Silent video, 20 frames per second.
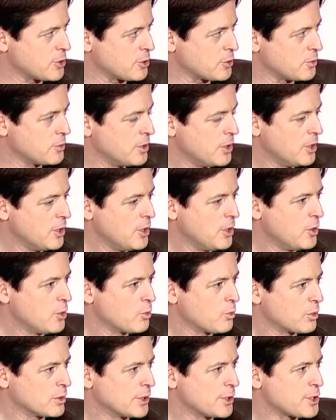to
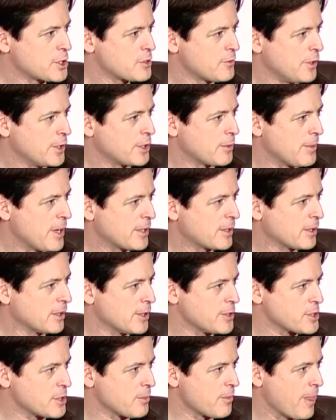religious
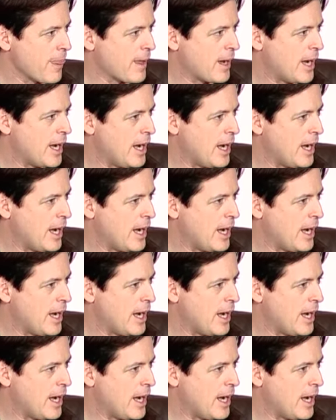fundamentalism.